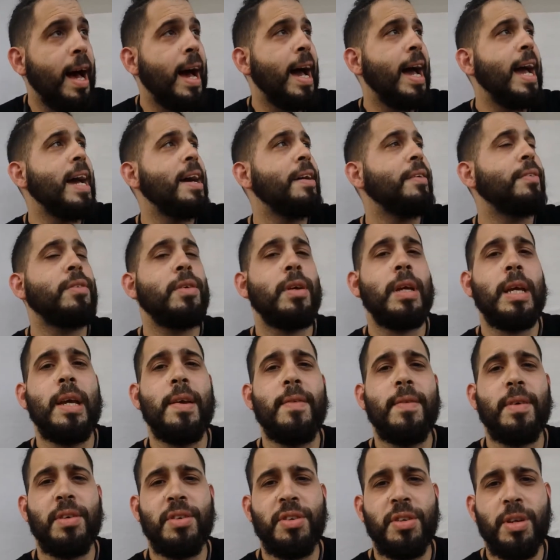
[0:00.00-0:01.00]
I have to
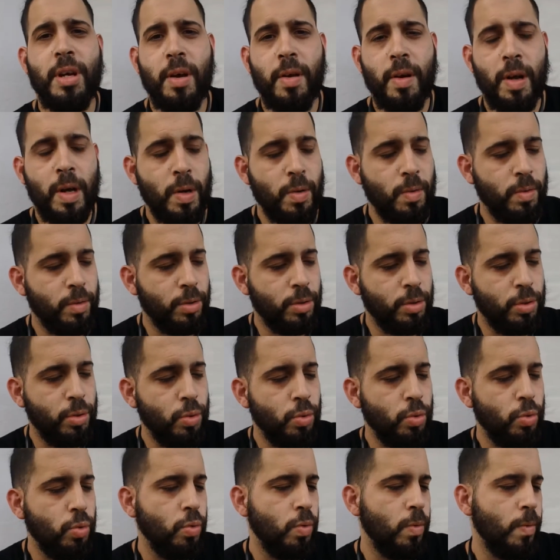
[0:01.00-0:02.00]
give a shout out
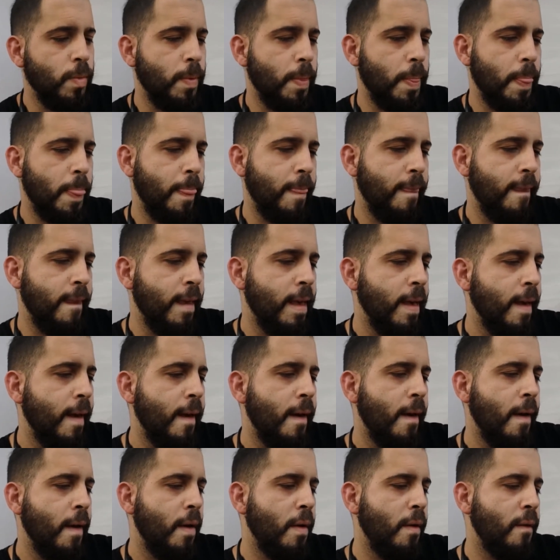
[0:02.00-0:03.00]
to
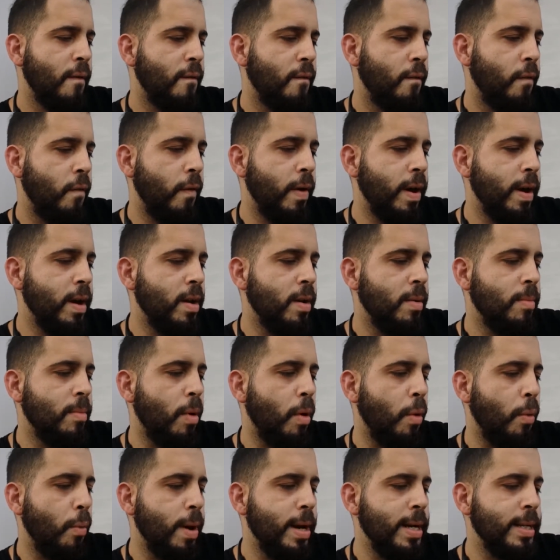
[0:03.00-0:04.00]
Freedom
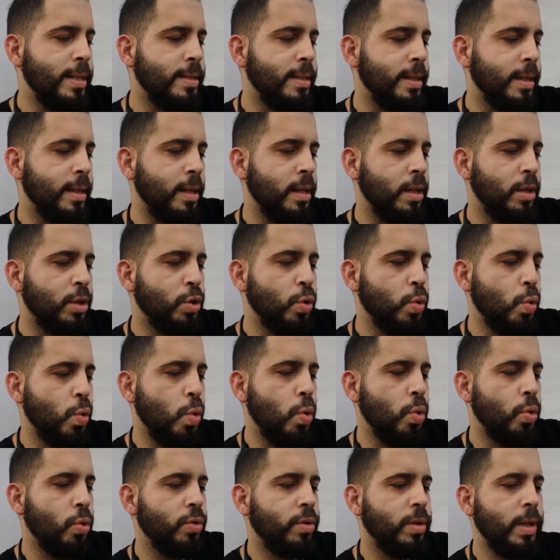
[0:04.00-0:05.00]
Racing
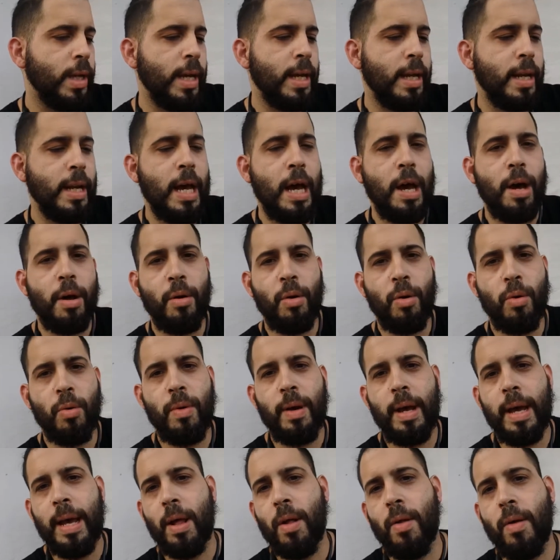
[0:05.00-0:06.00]
Tools and
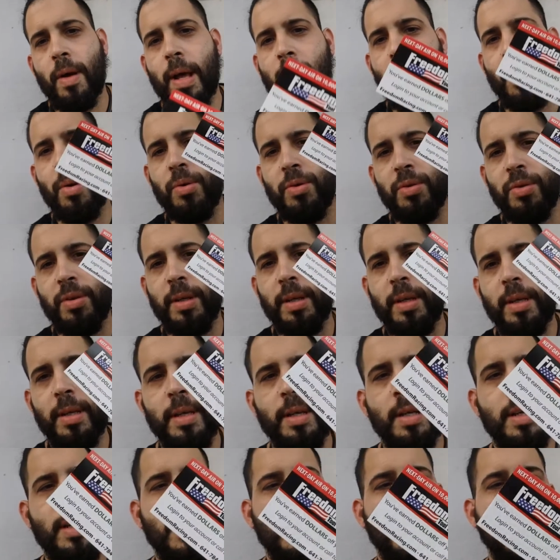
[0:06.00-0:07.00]
Auto LLC.
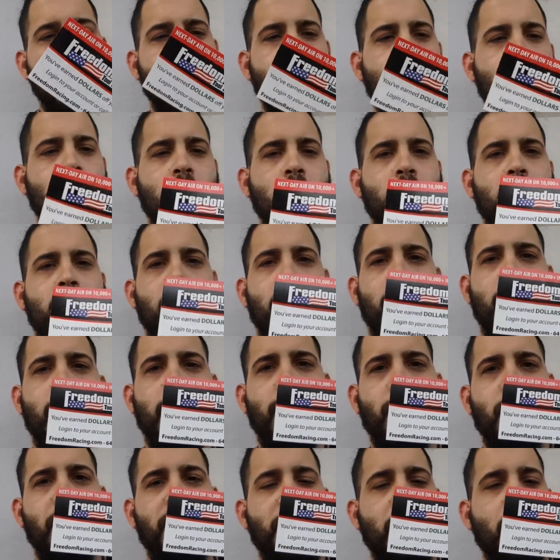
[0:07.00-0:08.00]

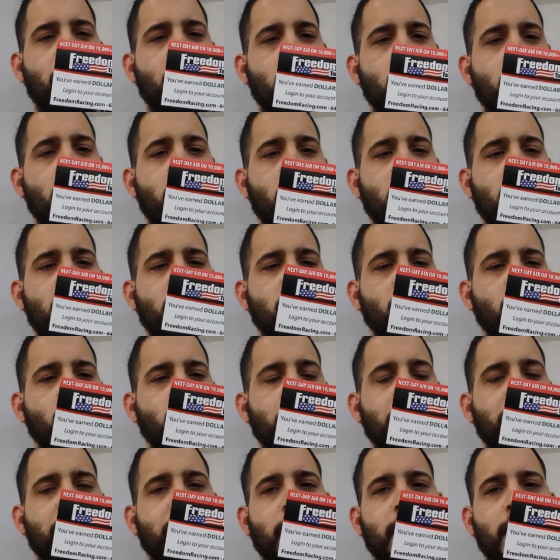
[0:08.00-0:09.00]
If you've never heard of this
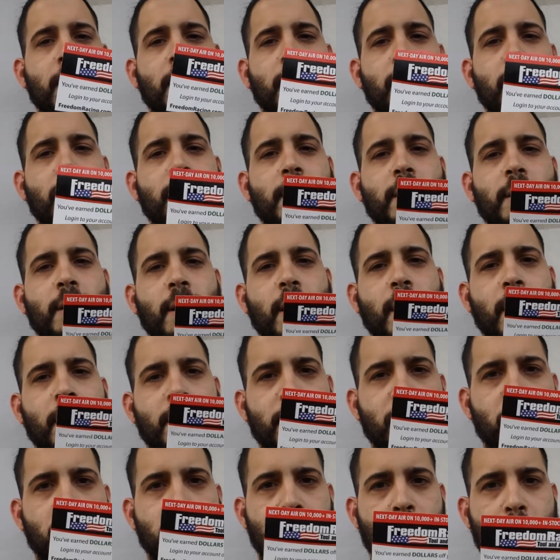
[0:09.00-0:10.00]
website, uh,
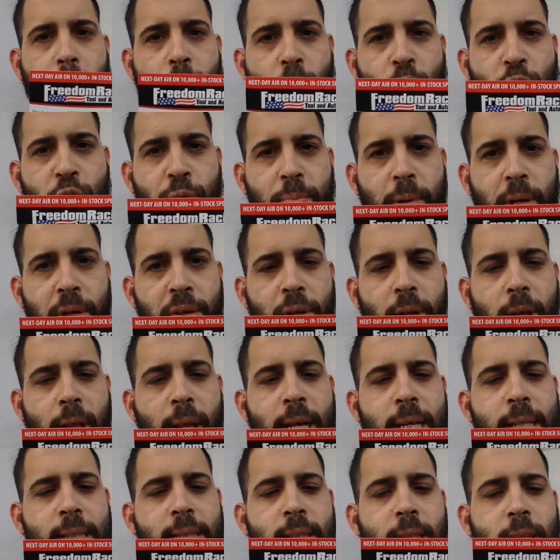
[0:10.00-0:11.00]
these people
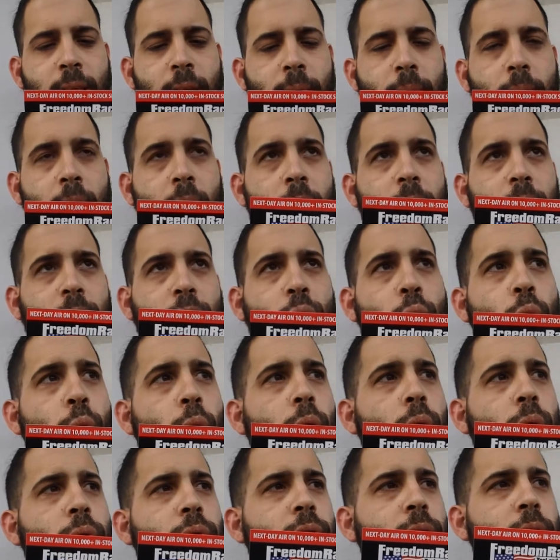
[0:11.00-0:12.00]
specialize in uh,
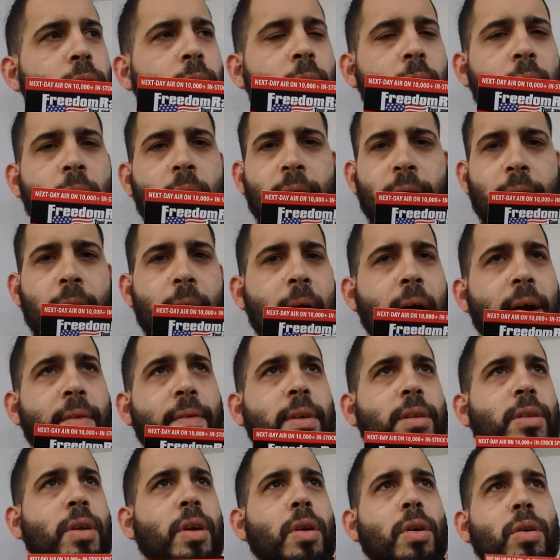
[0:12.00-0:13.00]
tools. They have
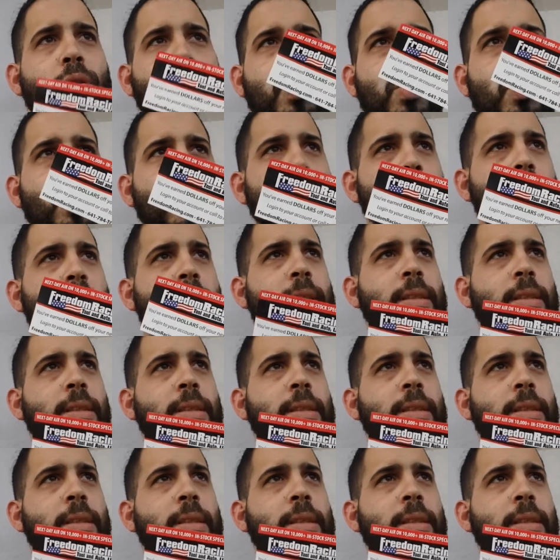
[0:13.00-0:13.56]
a ton of tools.